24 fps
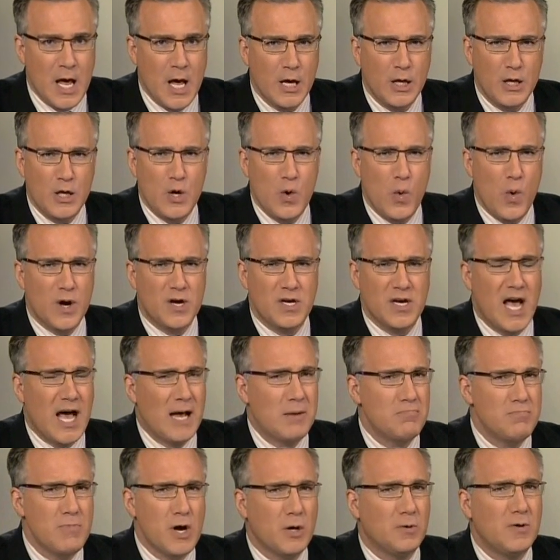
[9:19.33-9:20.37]
You would not
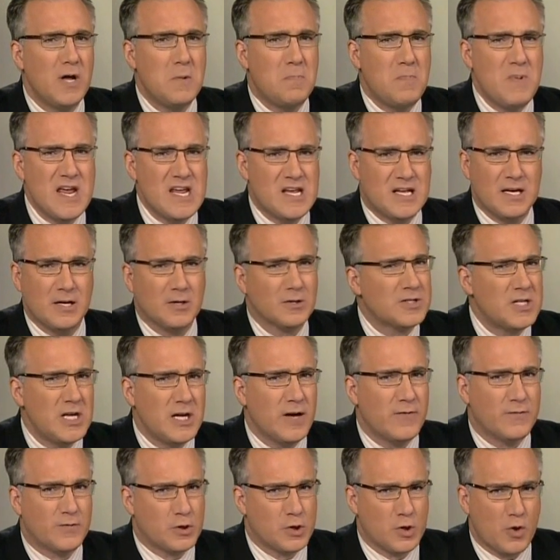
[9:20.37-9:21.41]
merely be guilty
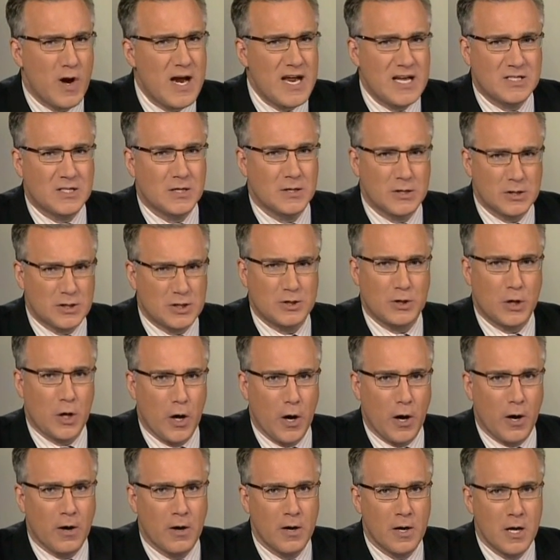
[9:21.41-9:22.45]
of treason,
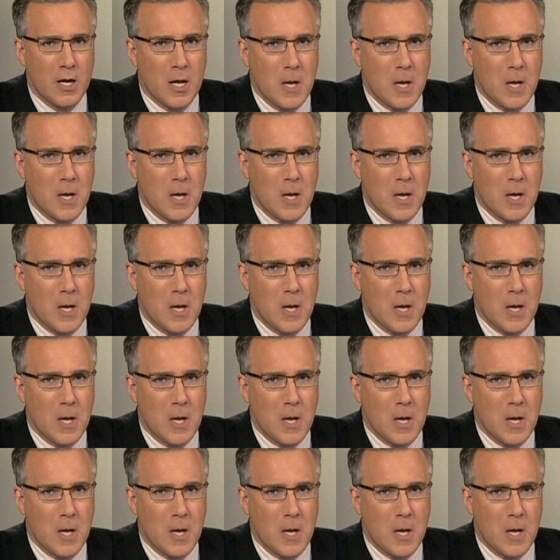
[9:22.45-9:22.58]
sir,